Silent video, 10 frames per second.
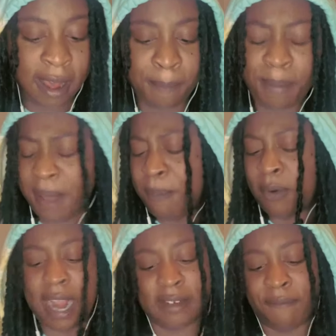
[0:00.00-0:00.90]
people
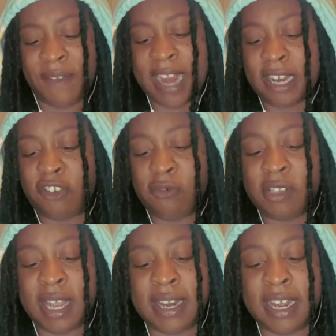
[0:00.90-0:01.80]
like the fact that you
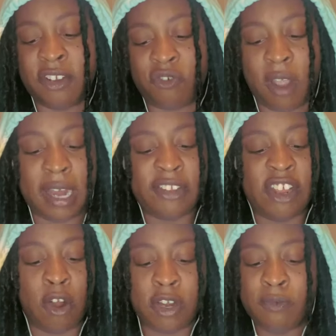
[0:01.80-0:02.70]
study astrology,
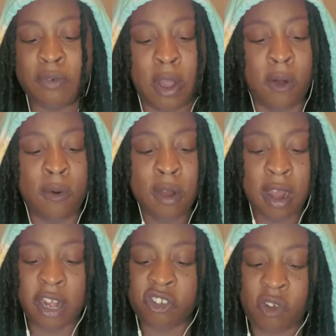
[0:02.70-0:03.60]
or you know
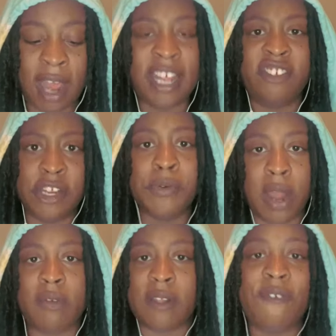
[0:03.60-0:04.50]
astrology. You know
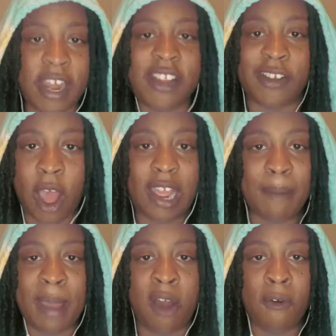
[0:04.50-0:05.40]
what the fuck you're talking
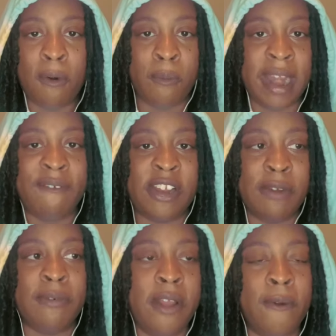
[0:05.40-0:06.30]
about, whatever you
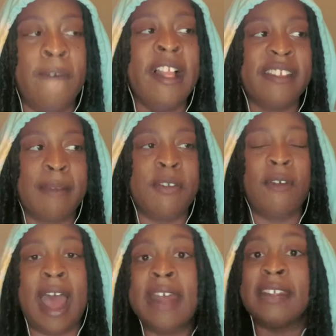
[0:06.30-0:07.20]
do. Some of you
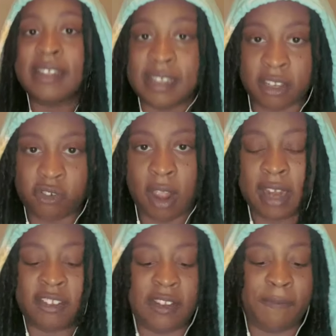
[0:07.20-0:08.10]
guys, this is
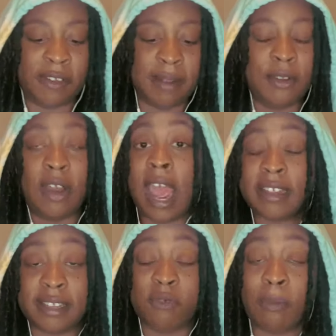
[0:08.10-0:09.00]
astrology. For some of you
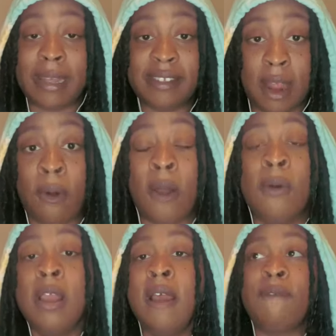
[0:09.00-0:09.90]
guys, this will be tarot.
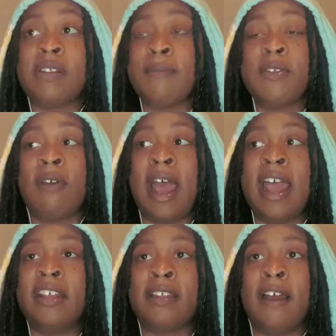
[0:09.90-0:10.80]
For some of you guys,